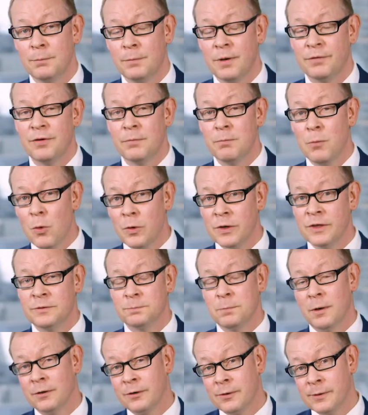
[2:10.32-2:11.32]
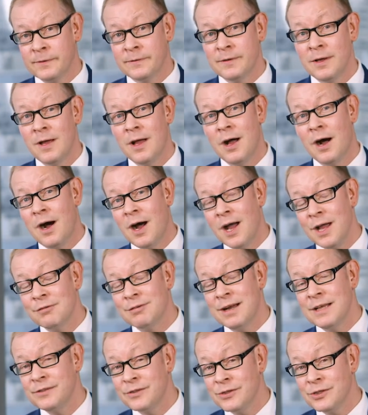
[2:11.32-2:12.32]
But for mortgage borrowers, higher
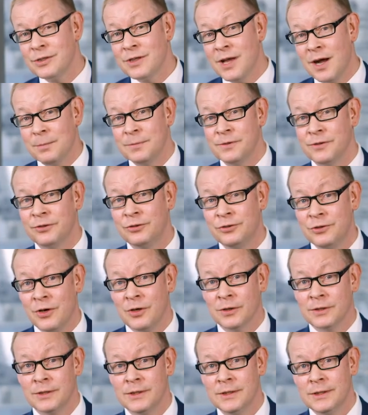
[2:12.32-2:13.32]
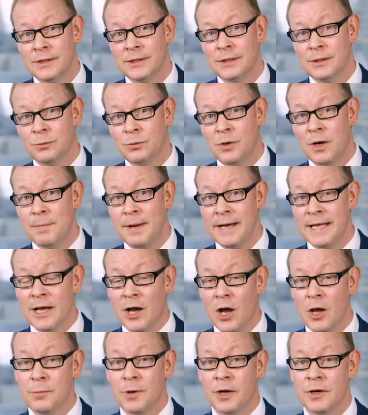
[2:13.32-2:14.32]
rates could come as a shock. While many
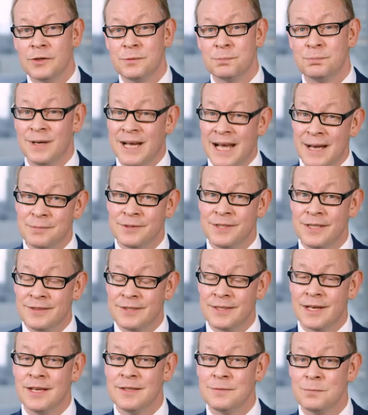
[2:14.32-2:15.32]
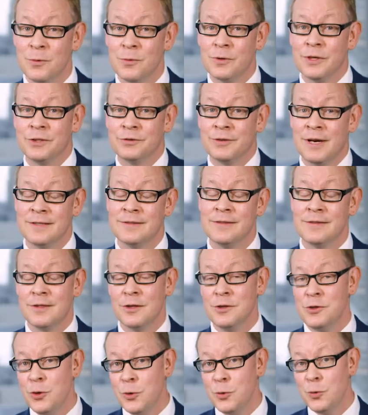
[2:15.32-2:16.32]
homeowners perhaps see today's mortgage rates as
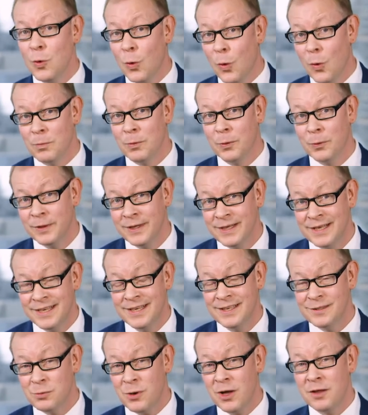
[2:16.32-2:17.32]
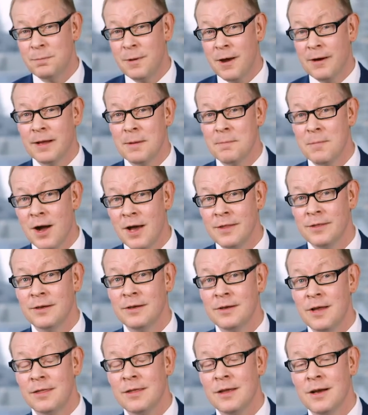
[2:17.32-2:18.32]
the new normal, it's worth bearing in mind
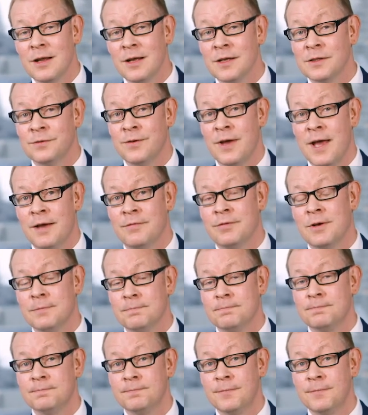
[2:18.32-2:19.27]
that nothing lasts forever.